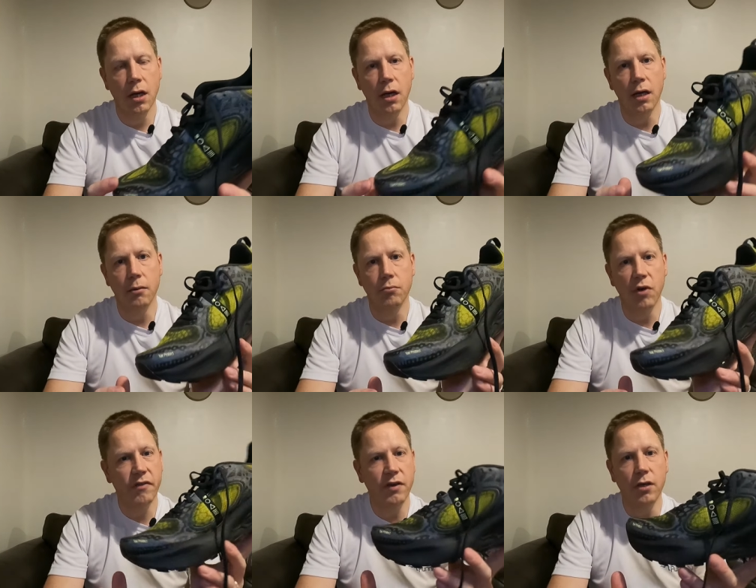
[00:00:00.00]
Um,
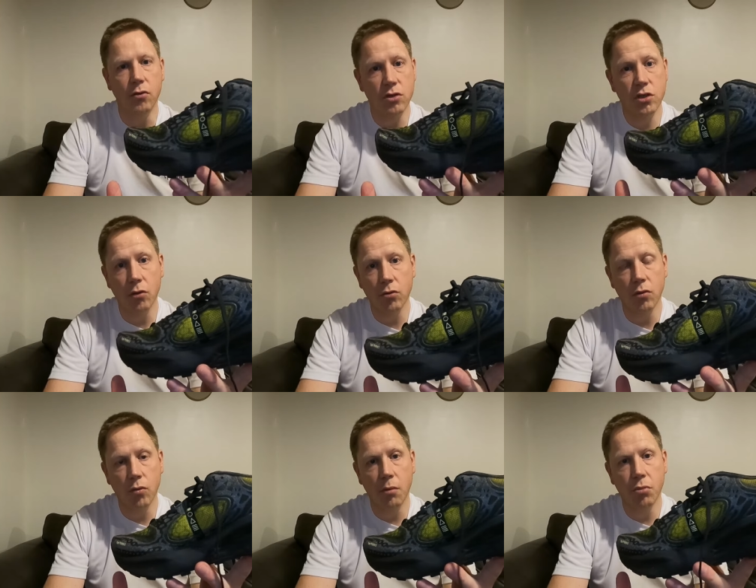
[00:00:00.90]
my feet got soaked
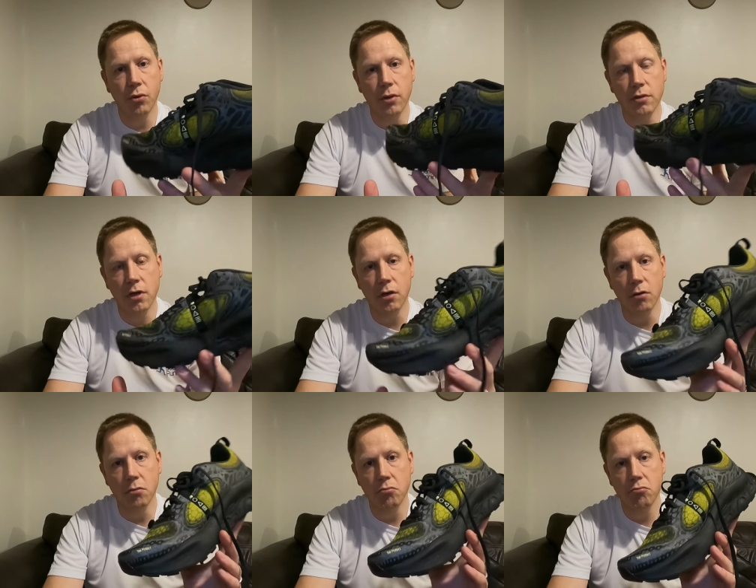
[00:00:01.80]
at one point,
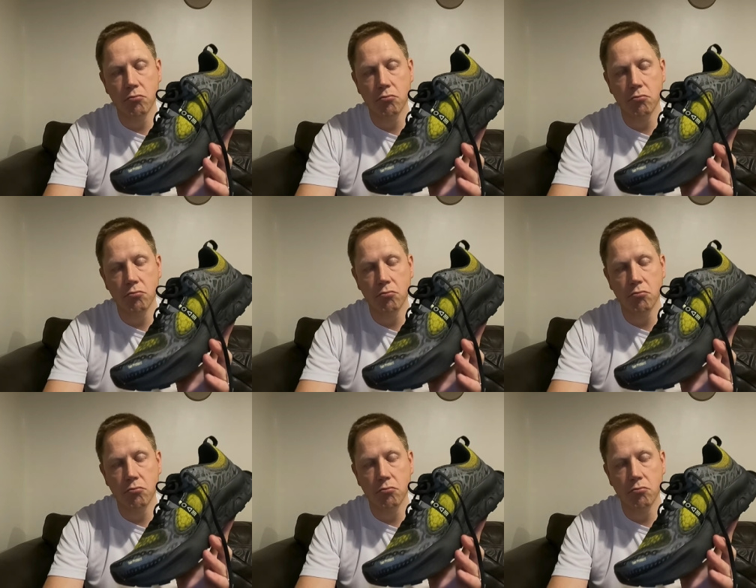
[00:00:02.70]
so